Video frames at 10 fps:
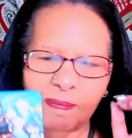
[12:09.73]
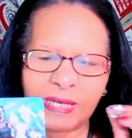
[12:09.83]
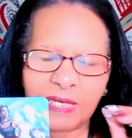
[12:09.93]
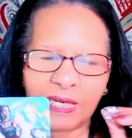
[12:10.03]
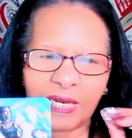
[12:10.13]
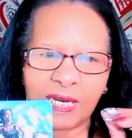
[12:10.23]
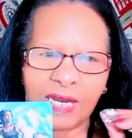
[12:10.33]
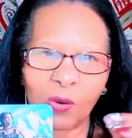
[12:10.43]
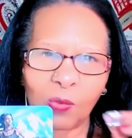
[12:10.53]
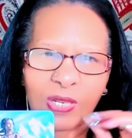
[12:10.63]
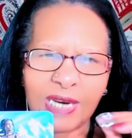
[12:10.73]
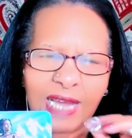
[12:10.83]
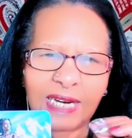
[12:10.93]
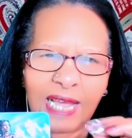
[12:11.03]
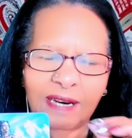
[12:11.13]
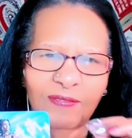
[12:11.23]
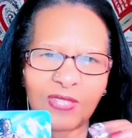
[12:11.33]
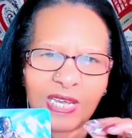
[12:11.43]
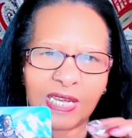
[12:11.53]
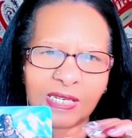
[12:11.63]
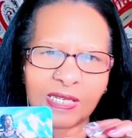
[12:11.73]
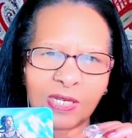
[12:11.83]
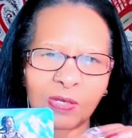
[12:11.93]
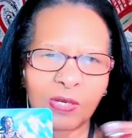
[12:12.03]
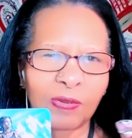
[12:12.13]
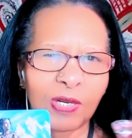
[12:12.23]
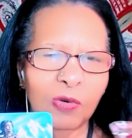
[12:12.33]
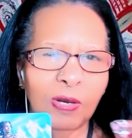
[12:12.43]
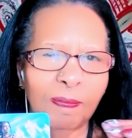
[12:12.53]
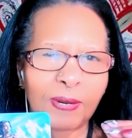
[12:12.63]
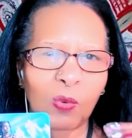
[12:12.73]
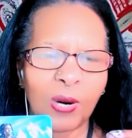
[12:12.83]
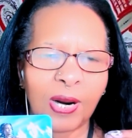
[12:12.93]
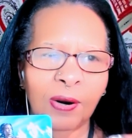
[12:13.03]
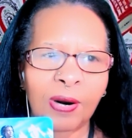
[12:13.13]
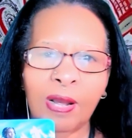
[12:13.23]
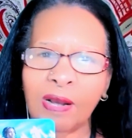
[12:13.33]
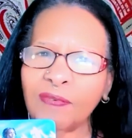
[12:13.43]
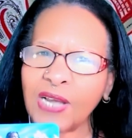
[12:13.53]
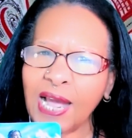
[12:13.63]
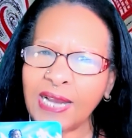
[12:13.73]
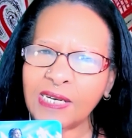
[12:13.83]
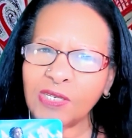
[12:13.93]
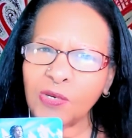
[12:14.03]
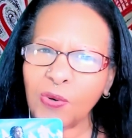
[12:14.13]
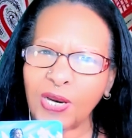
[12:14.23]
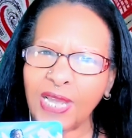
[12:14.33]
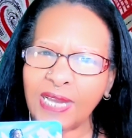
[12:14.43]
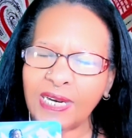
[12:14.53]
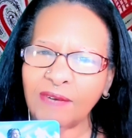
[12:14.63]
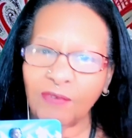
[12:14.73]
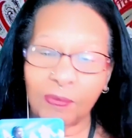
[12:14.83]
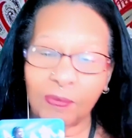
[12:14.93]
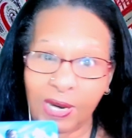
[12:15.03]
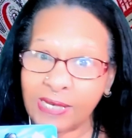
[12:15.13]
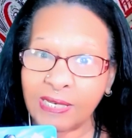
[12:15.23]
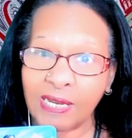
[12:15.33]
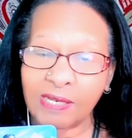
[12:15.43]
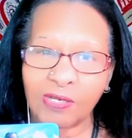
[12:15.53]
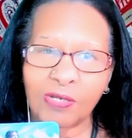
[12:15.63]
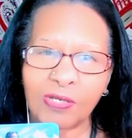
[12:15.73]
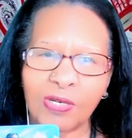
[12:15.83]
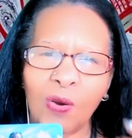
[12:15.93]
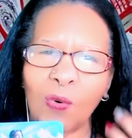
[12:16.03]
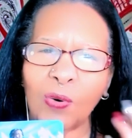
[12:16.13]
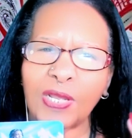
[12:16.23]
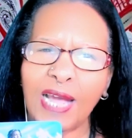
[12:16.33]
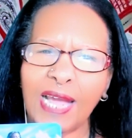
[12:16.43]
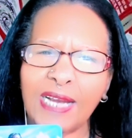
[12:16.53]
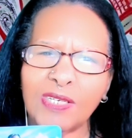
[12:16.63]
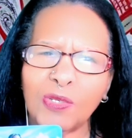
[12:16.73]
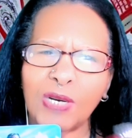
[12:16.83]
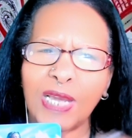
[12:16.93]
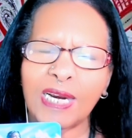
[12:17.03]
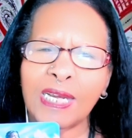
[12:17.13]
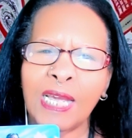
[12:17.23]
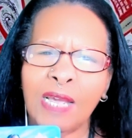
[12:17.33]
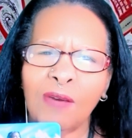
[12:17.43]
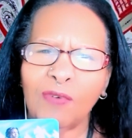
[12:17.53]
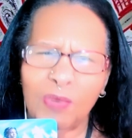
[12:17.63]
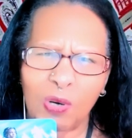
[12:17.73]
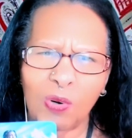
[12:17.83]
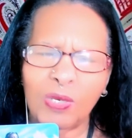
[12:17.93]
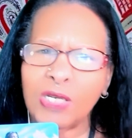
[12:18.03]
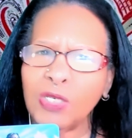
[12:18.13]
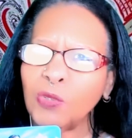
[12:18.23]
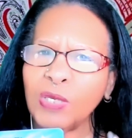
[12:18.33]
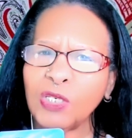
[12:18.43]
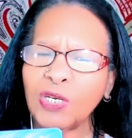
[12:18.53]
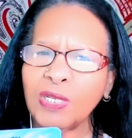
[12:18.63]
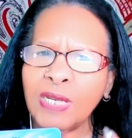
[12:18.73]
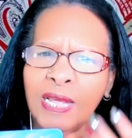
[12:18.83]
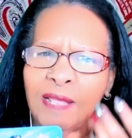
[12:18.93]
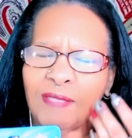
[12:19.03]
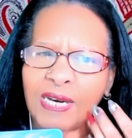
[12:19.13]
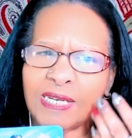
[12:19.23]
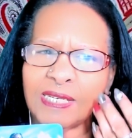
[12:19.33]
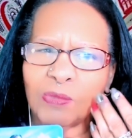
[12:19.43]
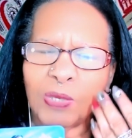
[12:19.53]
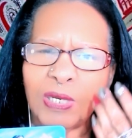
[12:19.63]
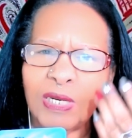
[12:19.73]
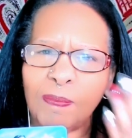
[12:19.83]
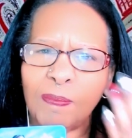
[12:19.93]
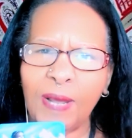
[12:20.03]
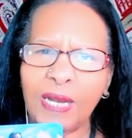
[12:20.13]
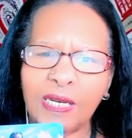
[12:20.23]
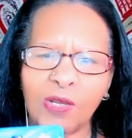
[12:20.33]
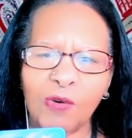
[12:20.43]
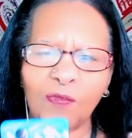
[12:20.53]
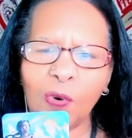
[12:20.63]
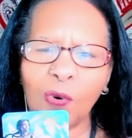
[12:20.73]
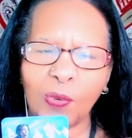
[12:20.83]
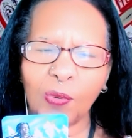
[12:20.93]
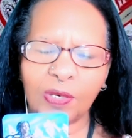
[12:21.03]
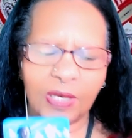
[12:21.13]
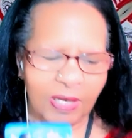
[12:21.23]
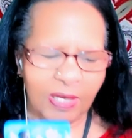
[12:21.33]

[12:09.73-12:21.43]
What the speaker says: mentally with not a lot of things so that you can be aware of the guidance you are getting from your ancestors or the guidance you're getting from your own intuition that is really propelling you forward.